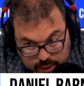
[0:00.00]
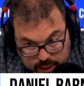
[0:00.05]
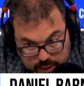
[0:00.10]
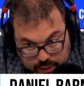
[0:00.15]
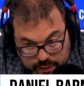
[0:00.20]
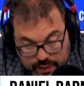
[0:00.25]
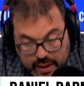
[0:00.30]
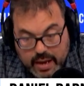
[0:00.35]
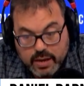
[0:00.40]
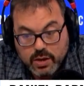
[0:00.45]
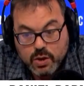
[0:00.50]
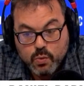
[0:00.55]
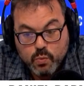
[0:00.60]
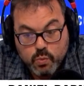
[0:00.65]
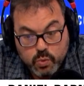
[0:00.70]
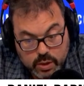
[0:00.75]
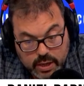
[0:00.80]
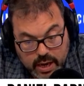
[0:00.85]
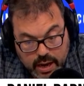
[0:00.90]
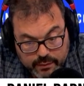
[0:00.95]
That you
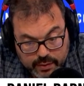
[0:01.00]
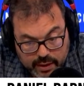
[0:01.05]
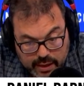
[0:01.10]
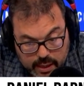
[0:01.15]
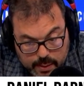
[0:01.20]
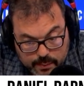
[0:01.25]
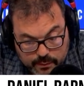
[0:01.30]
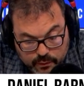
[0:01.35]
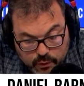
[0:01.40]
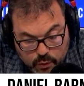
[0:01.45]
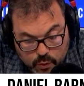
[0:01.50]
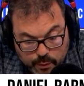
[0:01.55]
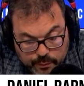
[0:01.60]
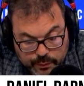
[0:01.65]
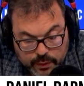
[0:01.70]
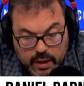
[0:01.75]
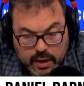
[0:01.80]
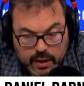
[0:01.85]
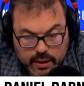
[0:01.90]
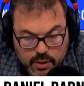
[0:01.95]
would have a claim for.
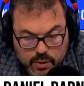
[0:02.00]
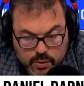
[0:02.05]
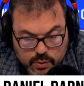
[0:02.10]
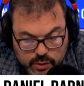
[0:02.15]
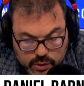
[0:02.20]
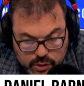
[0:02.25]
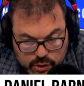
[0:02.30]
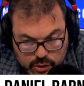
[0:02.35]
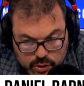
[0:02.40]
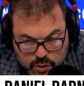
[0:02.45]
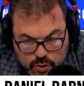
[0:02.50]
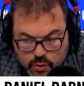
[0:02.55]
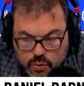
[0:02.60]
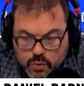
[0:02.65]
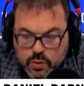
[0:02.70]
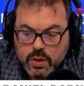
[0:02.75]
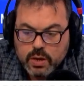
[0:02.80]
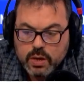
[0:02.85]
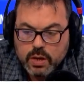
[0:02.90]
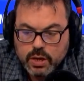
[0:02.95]
You could
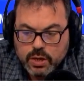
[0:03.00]
sue